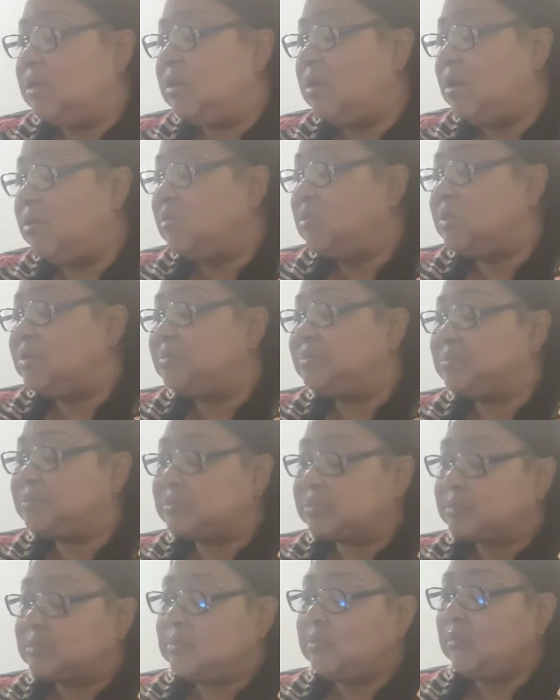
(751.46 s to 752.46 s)
and knowing
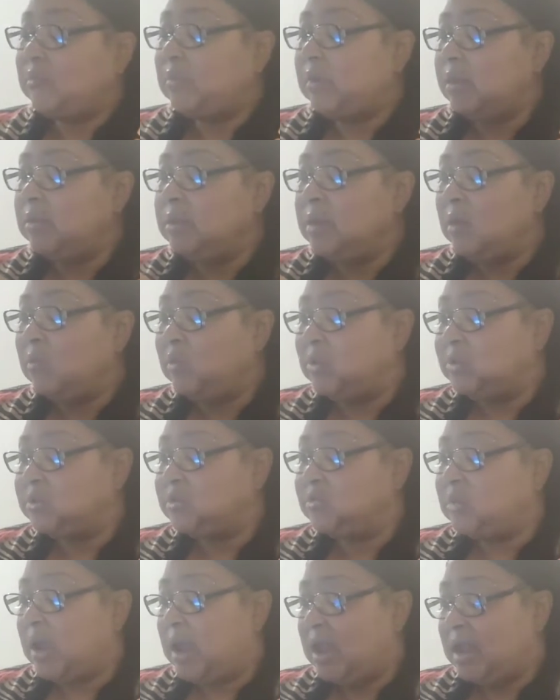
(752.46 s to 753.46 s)
that
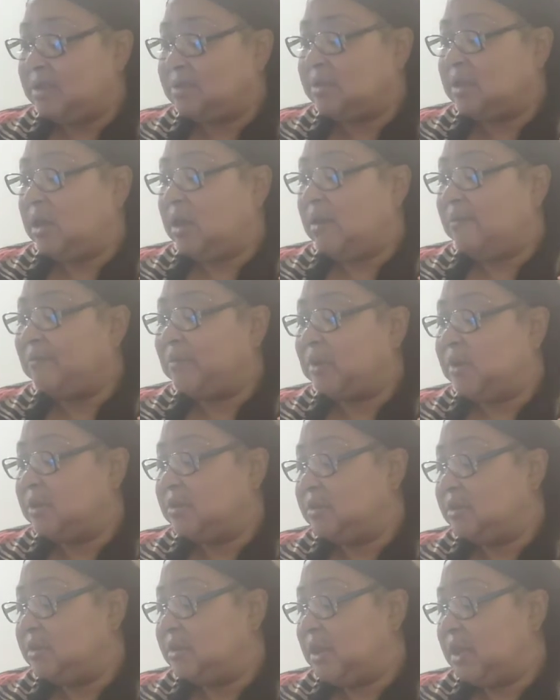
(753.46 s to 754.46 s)
what you ask God
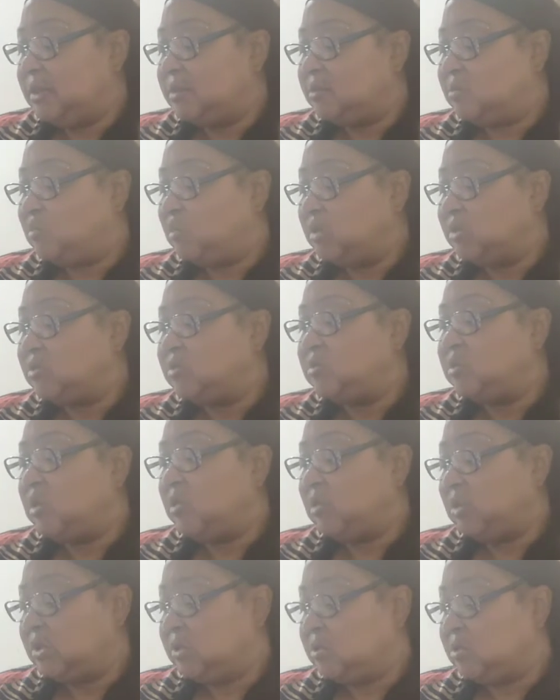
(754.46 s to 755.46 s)
for, that's what you're
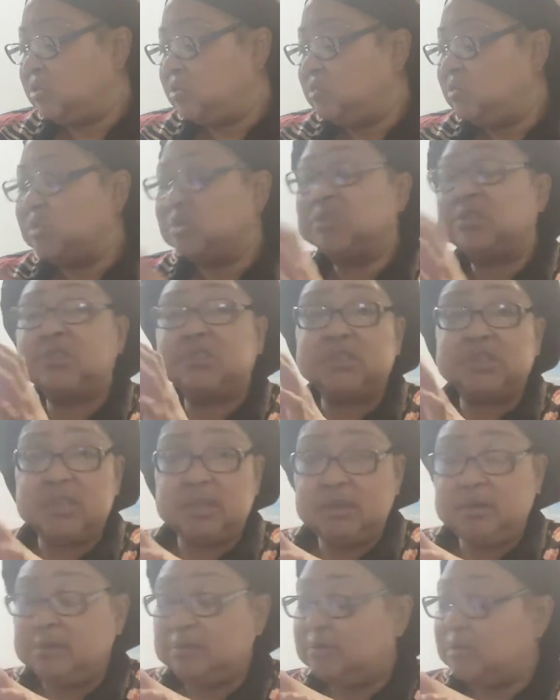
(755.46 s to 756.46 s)
going to
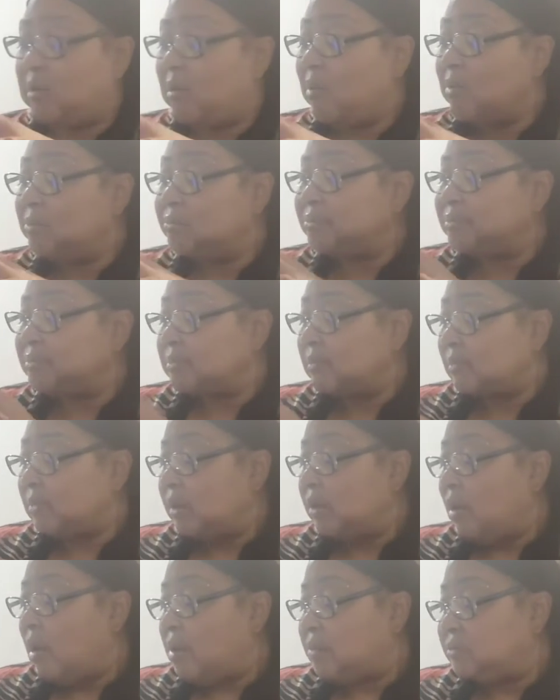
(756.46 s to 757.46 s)
receive.
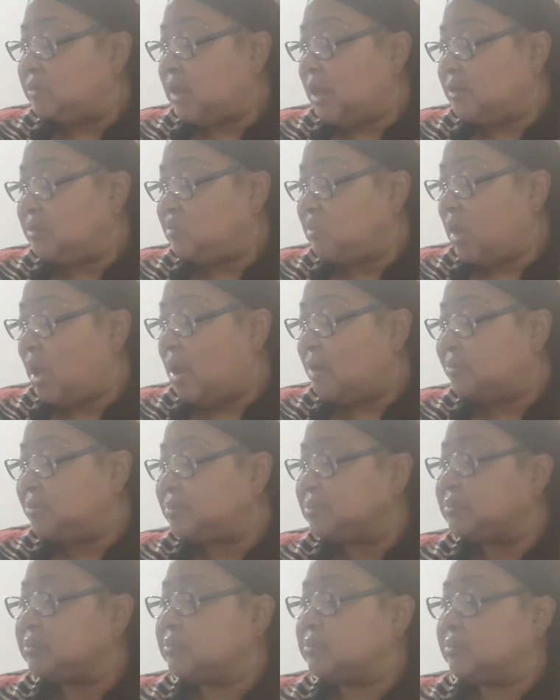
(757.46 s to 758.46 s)
That's
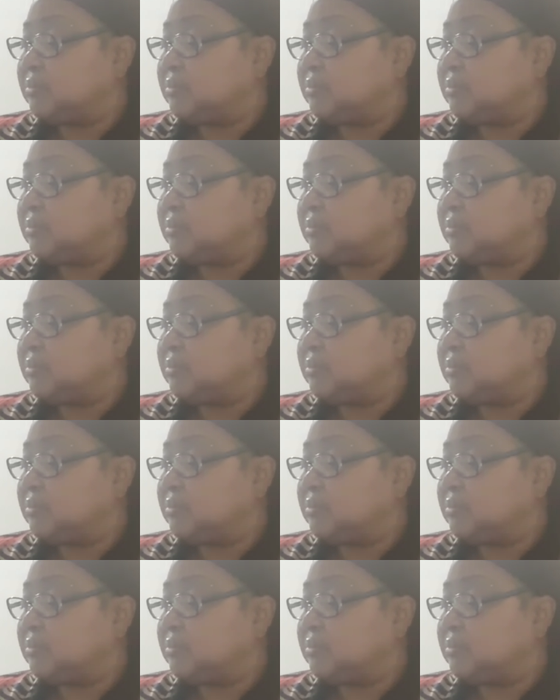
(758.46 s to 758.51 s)
why